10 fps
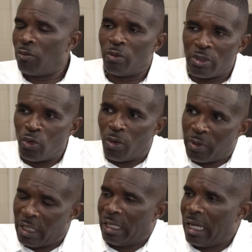we grew up
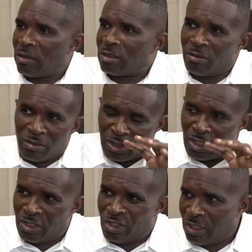in that house and it was
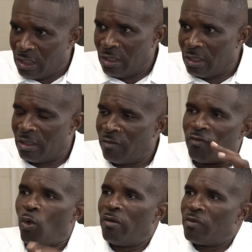just she and the
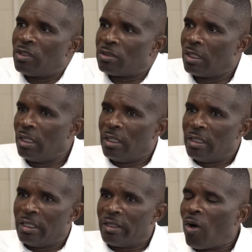4 of us,
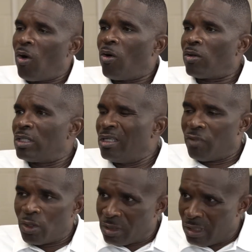and all the
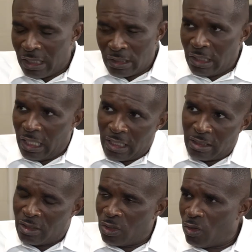adversity that she had to
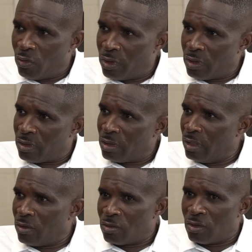deal with,
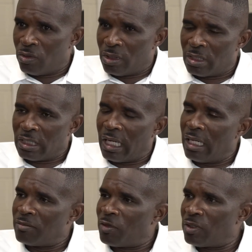during the
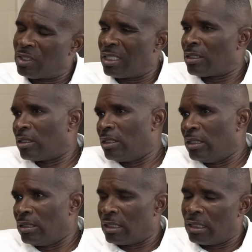time of the
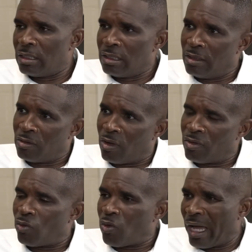60s and, all
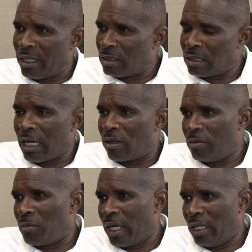the riots down in
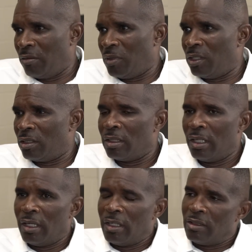Miami and,
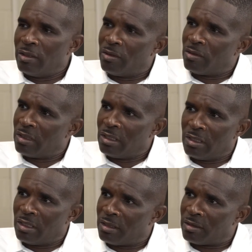
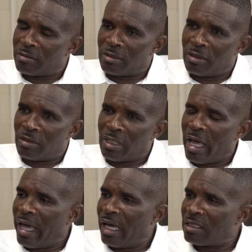the
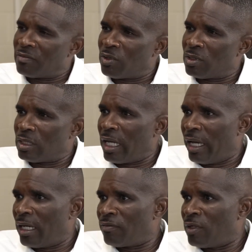haves versus the
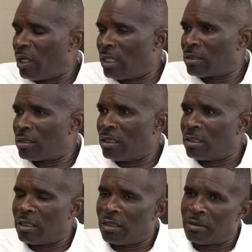have-nots.
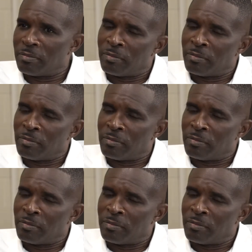Mm-hmm.